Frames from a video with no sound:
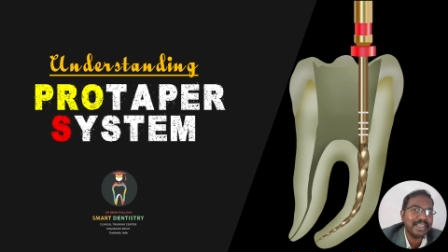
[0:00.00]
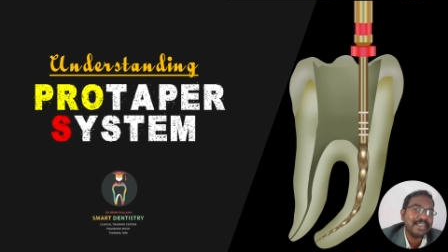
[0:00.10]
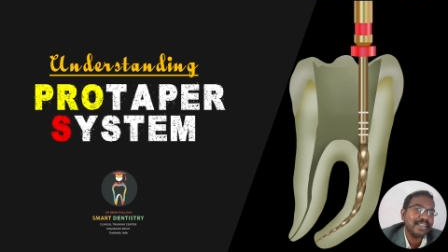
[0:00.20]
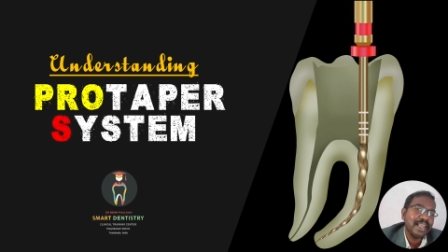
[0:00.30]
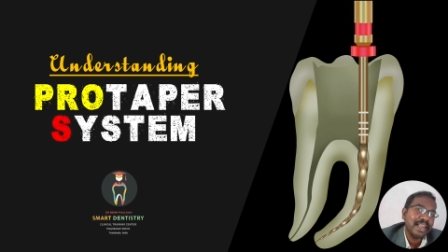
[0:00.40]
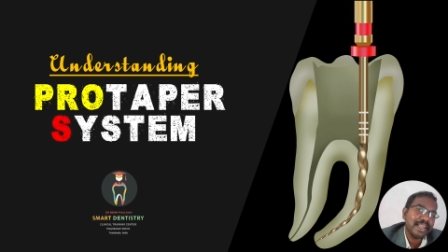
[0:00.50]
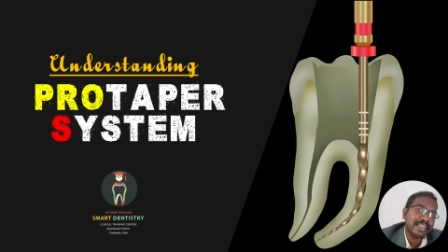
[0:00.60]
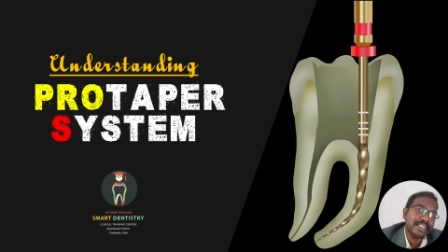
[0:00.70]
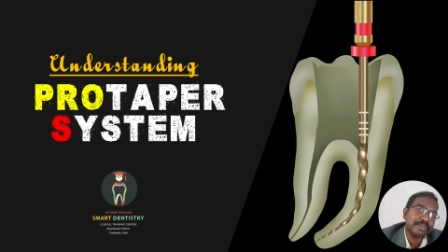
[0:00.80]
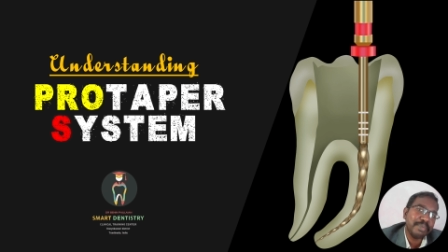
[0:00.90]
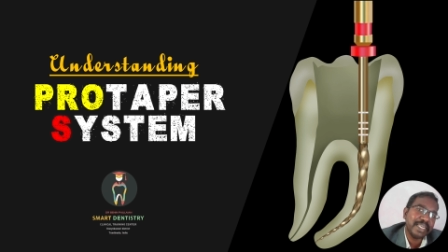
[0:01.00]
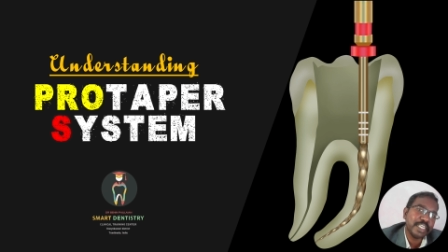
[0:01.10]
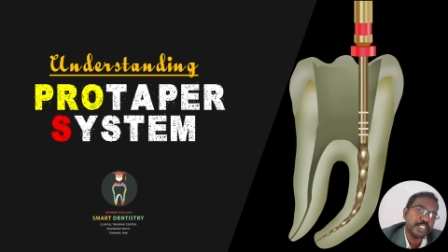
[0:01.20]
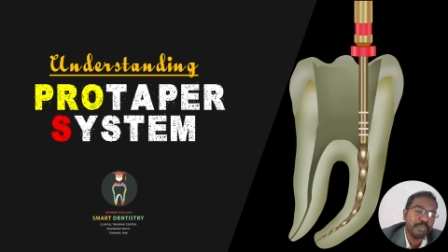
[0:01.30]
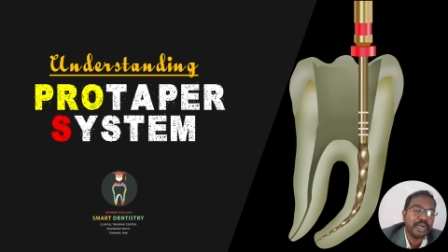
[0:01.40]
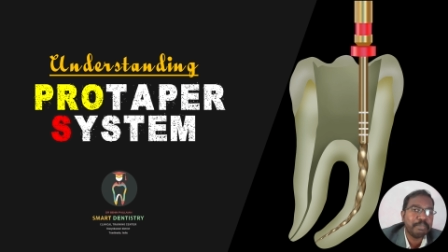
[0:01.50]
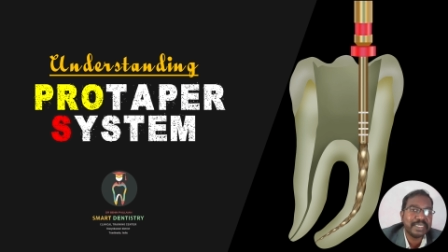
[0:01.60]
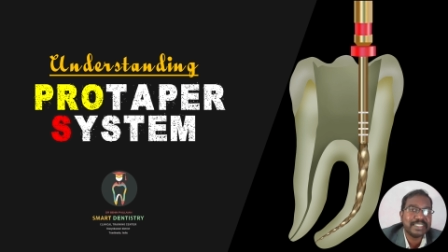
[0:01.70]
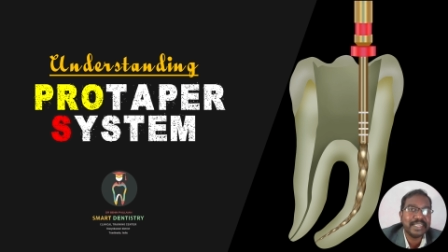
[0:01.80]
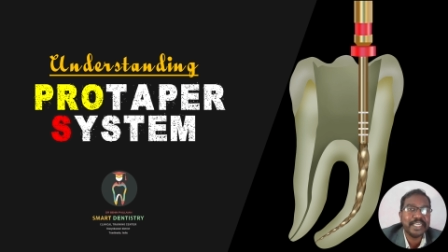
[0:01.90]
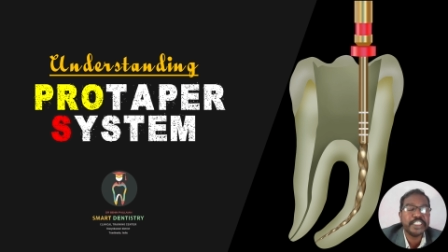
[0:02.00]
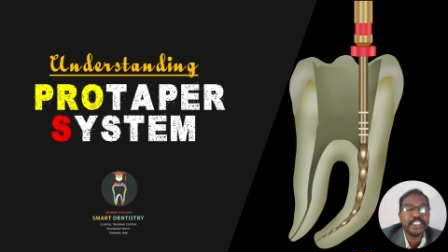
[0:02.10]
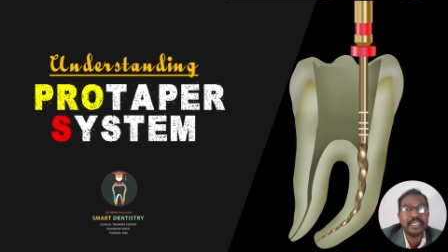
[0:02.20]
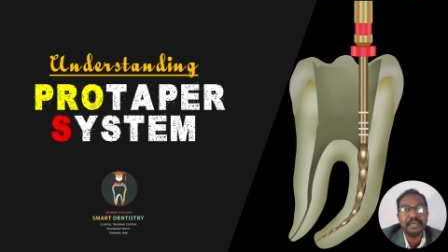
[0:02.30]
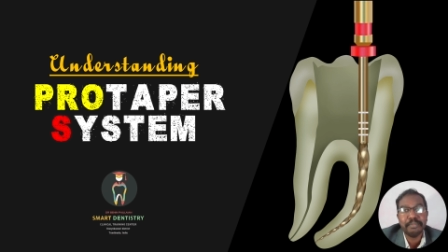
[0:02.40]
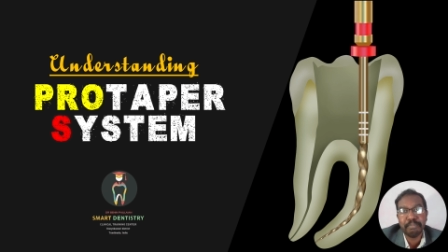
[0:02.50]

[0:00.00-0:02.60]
it. Let this be a small presentation,